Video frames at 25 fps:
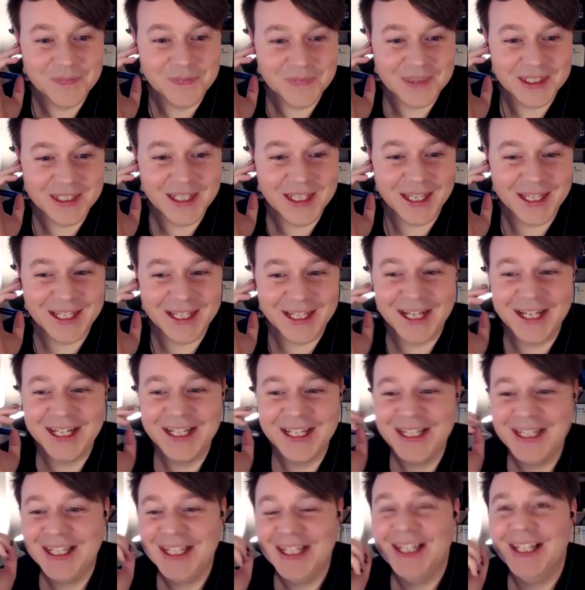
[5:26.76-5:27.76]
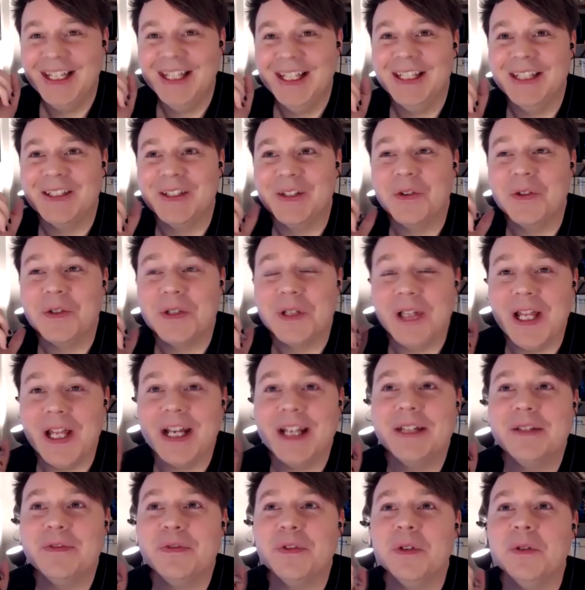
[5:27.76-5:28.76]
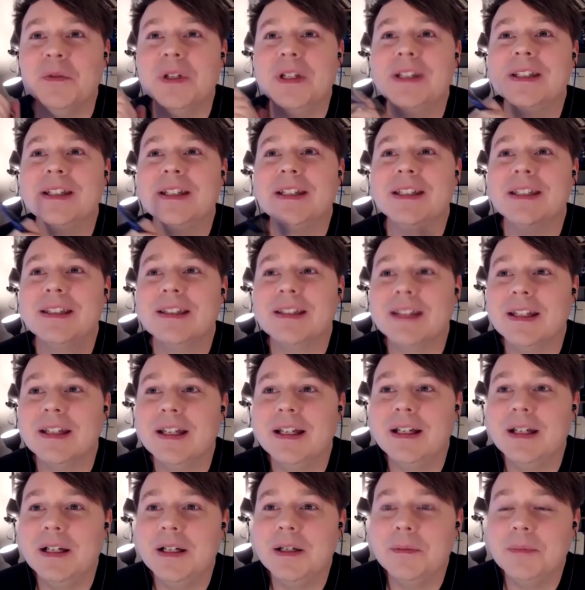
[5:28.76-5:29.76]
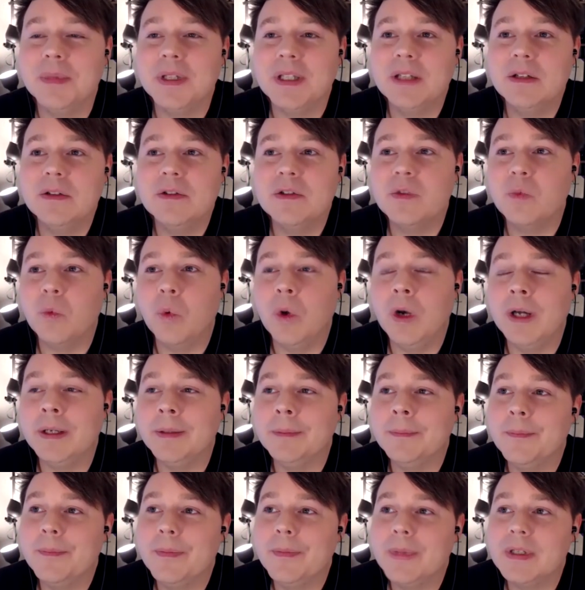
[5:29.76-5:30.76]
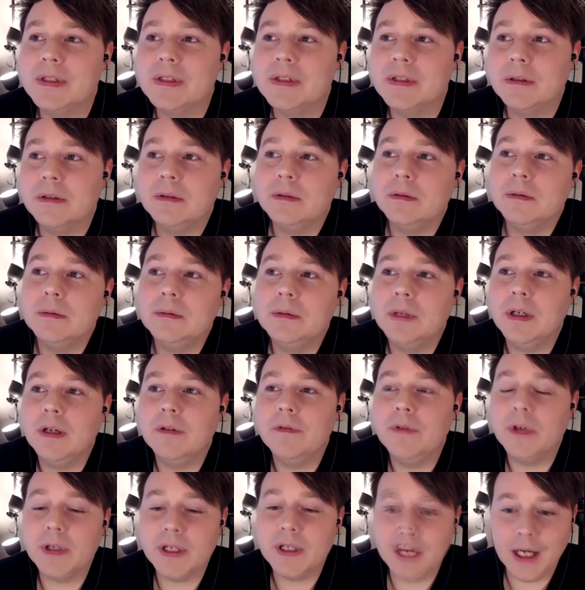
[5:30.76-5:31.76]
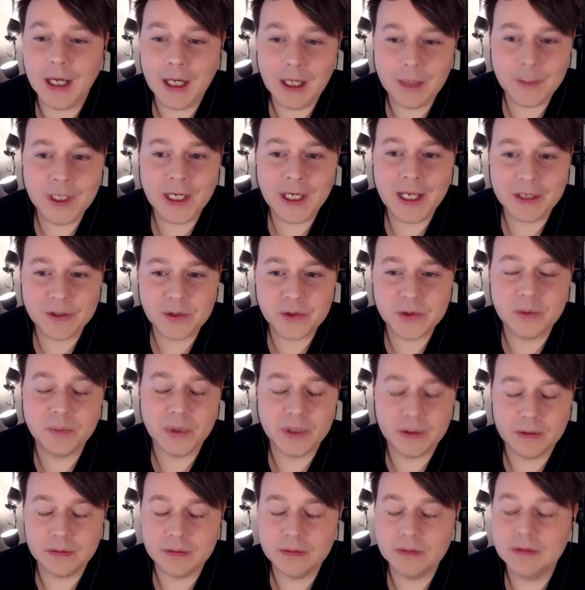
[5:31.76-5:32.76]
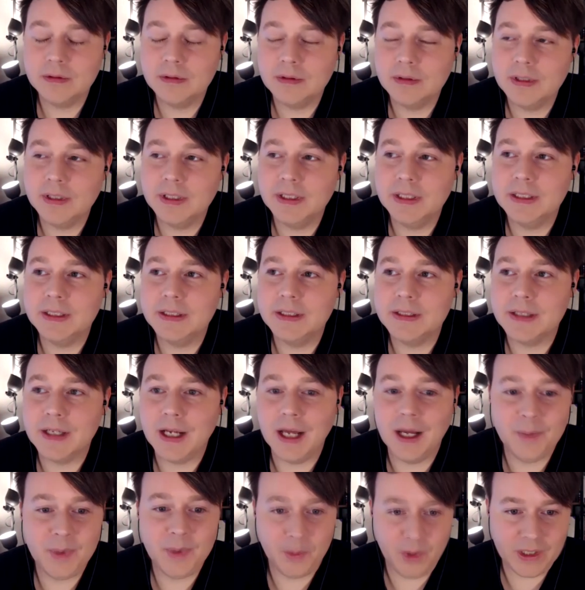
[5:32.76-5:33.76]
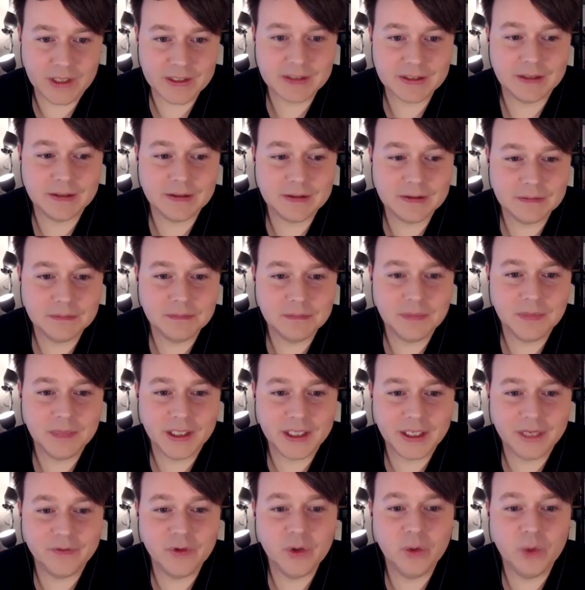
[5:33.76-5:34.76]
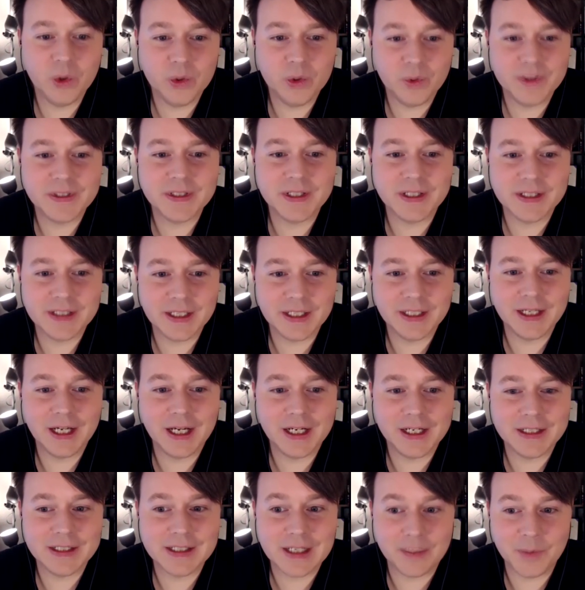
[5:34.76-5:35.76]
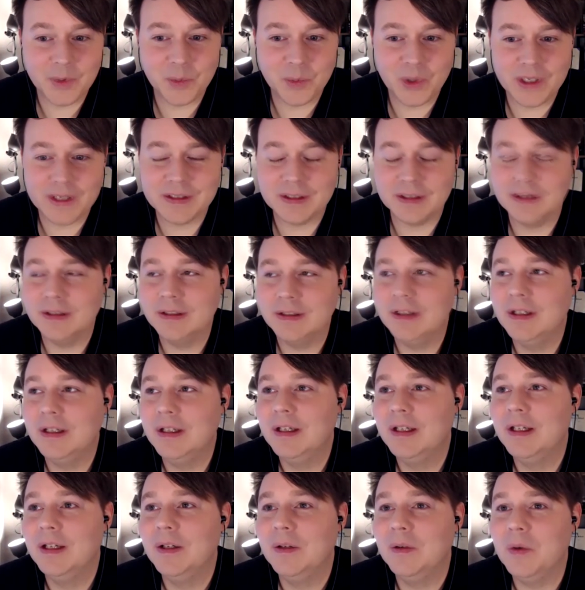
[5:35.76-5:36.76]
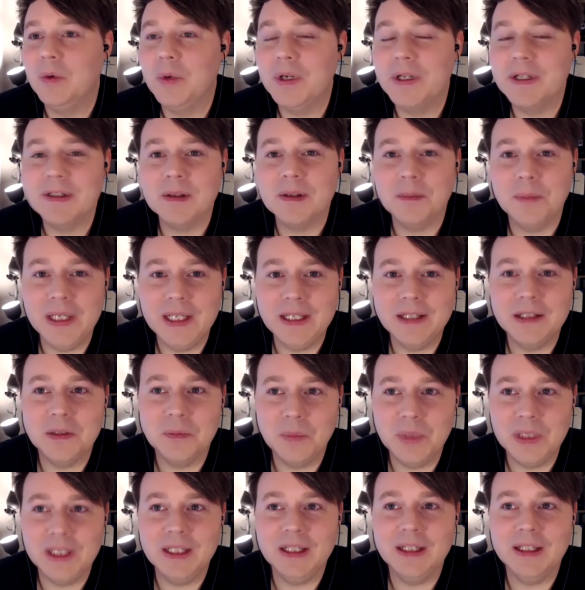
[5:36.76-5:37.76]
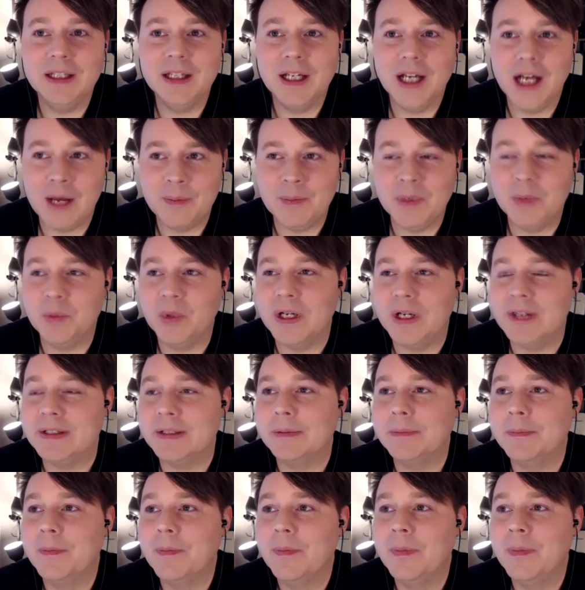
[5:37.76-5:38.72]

Yeah, yeah, yeah. So there's a lot of different reasons. Um, here's one. So a very common attribute is omnipresence. Like everyone wants to say God is omnipresent. Well, what does it mean to be omnipresent?